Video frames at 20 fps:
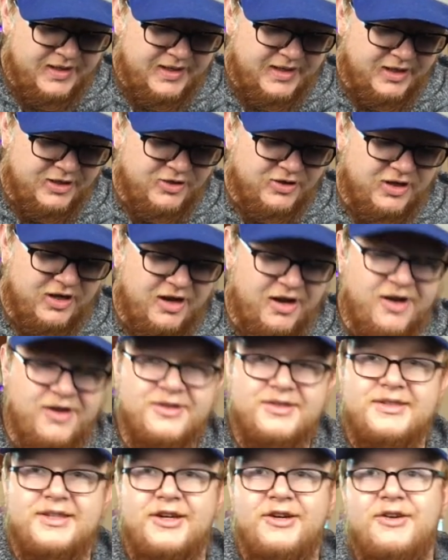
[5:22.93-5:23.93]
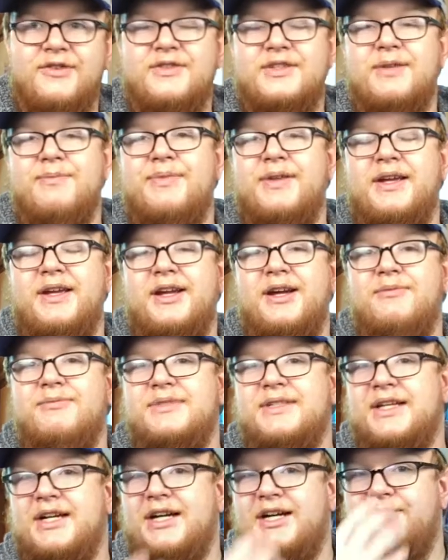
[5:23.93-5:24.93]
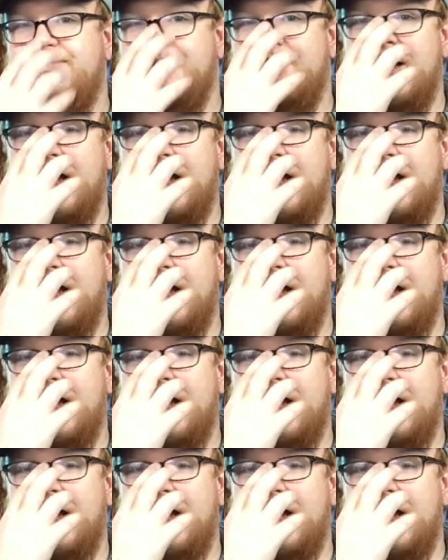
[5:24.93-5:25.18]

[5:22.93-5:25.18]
And you can also, if something comes up,